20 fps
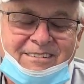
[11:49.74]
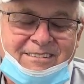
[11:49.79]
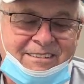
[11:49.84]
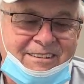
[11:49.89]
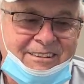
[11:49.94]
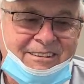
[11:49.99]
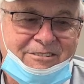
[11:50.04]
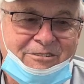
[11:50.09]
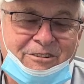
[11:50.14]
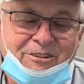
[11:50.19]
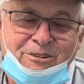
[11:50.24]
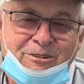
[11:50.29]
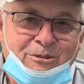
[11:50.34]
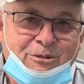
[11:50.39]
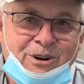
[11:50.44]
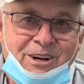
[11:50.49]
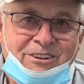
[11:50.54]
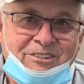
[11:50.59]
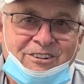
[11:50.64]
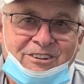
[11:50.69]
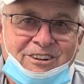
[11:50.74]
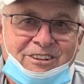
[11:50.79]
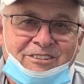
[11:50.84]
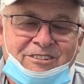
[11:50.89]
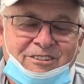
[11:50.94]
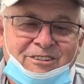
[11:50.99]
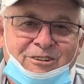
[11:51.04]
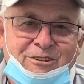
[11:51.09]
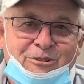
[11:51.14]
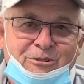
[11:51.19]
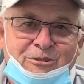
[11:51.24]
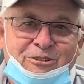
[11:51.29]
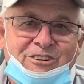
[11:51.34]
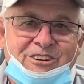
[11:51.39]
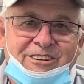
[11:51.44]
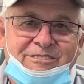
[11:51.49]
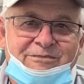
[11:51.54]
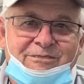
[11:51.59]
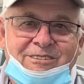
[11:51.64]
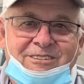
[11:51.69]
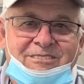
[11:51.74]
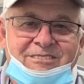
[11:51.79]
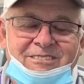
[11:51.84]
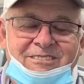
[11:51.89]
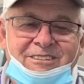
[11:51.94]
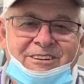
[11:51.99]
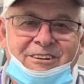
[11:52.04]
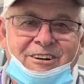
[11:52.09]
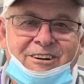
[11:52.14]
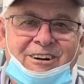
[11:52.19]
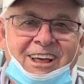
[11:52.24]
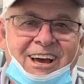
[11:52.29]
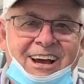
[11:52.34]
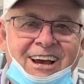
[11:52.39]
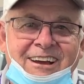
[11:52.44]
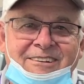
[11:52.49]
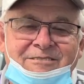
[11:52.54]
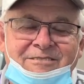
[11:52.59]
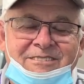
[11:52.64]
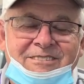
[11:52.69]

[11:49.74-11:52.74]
There's no question it's a huge difference in our lives.